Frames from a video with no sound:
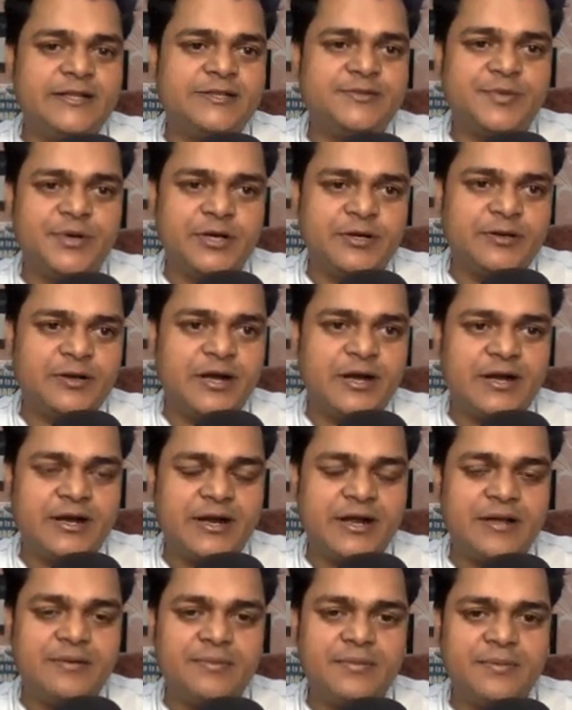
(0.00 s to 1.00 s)
this particular
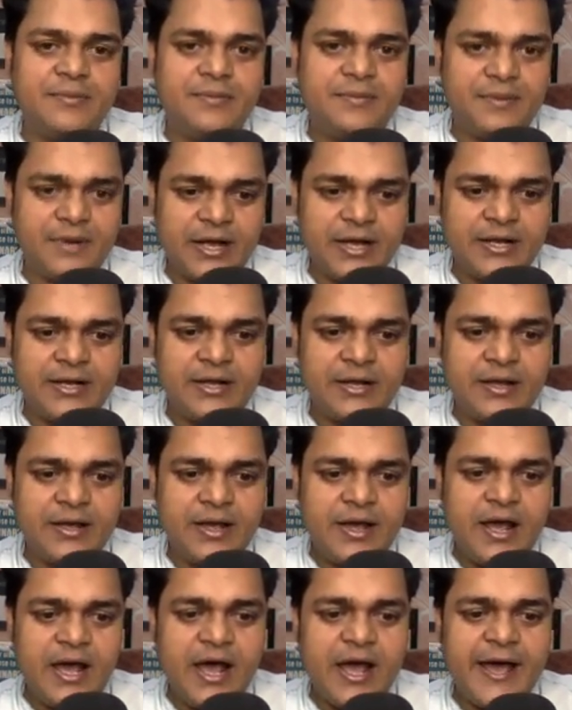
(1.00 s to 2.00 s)
drive, right?
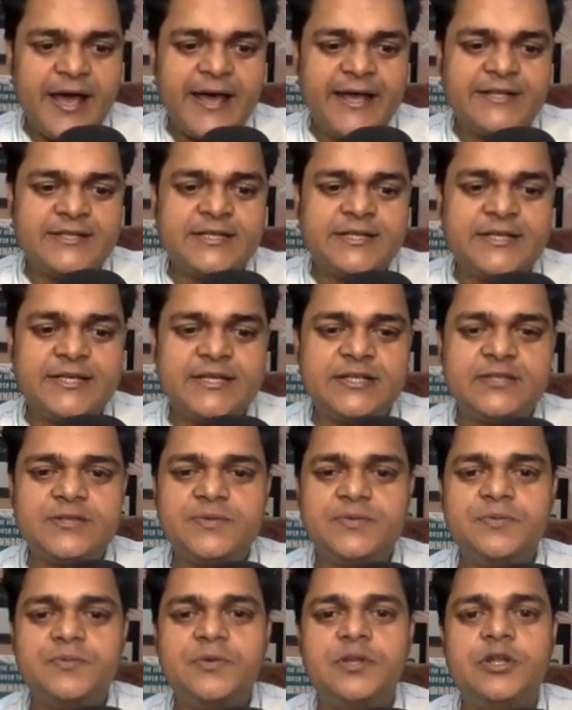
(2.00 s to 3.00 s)
As it
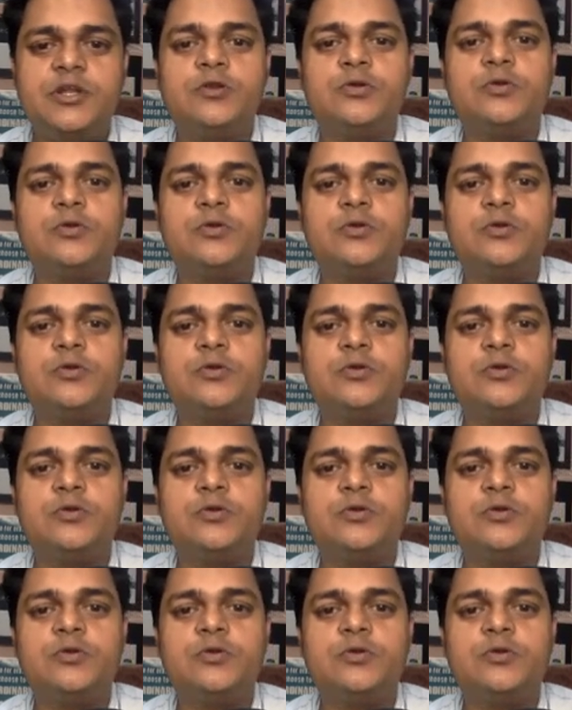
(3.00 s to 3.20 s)
is, we need